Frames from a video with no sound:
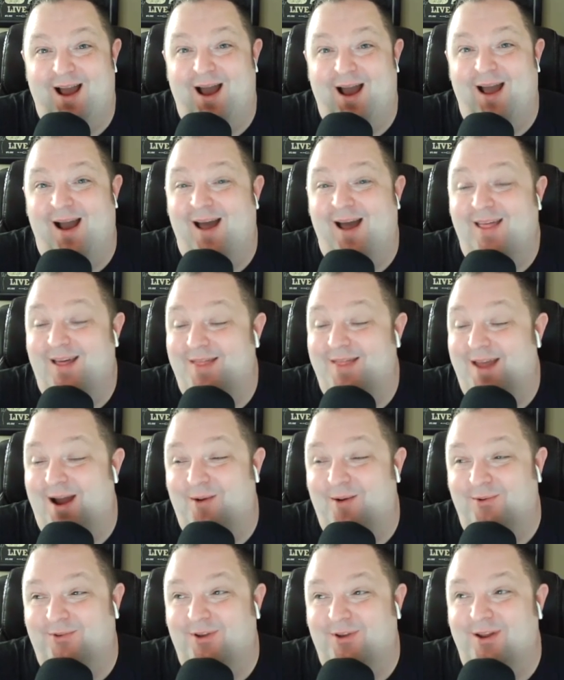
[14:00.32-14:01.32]
I thought that
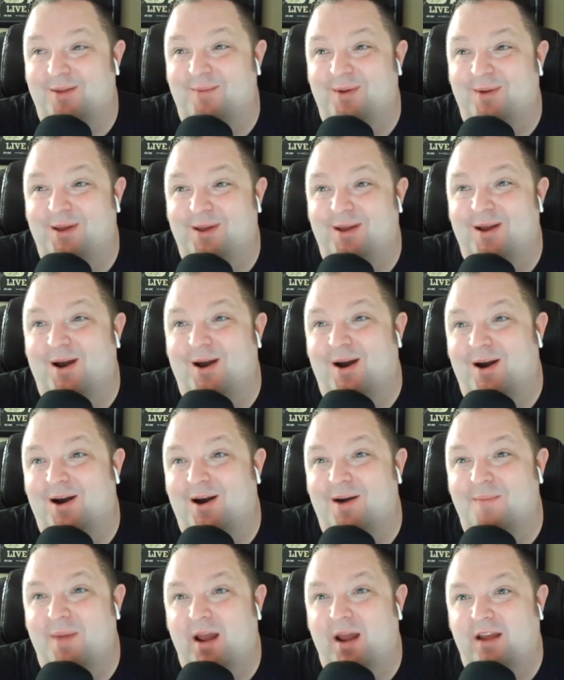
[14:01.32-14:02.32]
was going to be
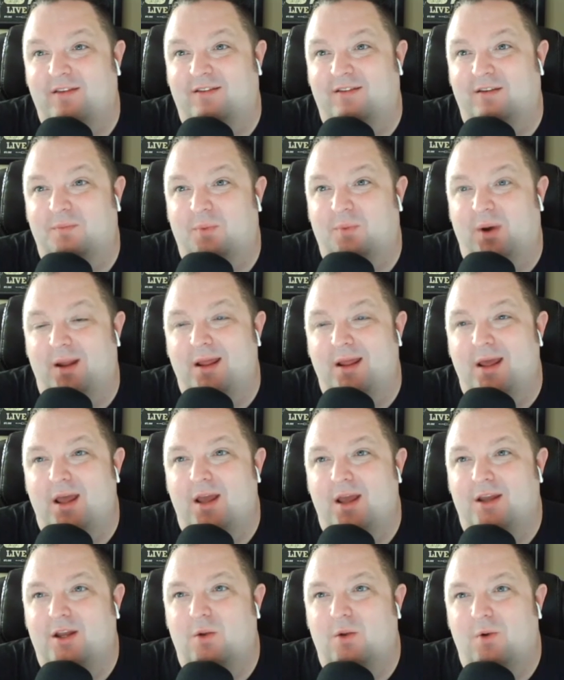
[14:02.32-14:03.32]
amazing. But
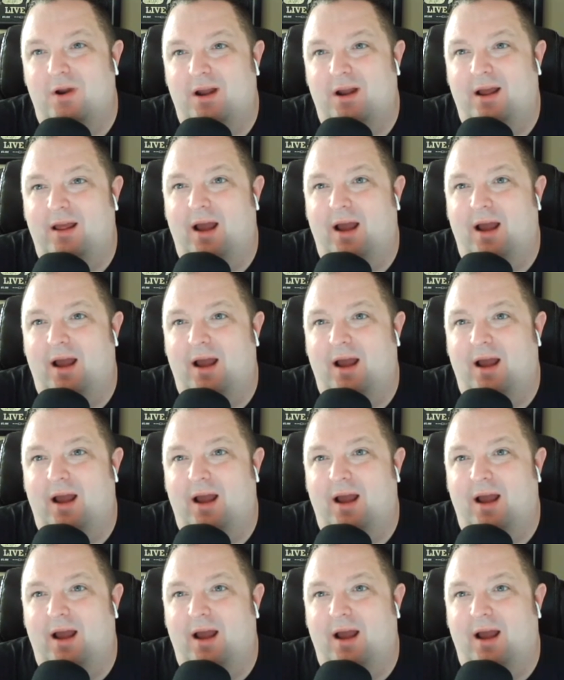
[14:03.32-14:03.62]
you know what?